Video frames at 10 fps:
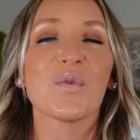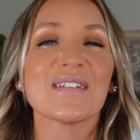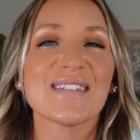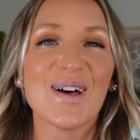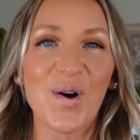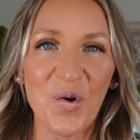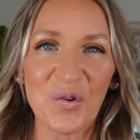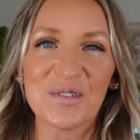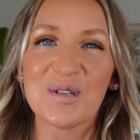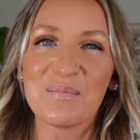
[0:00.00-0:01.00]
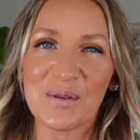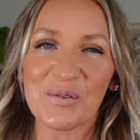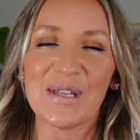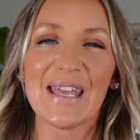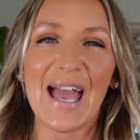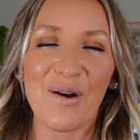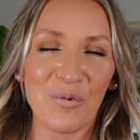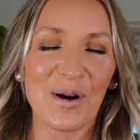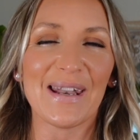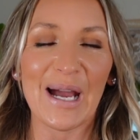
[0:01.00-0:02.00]
was the Ulta Beauty
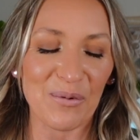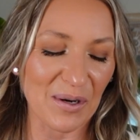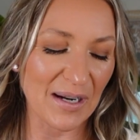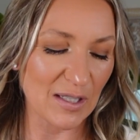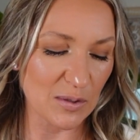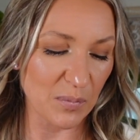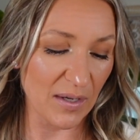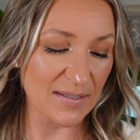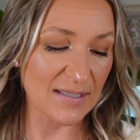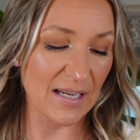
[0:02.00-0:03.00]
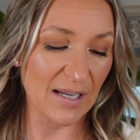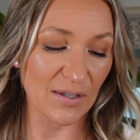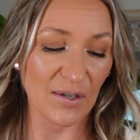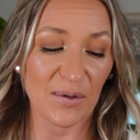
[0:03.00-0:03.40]
1 Hour Express Tanner.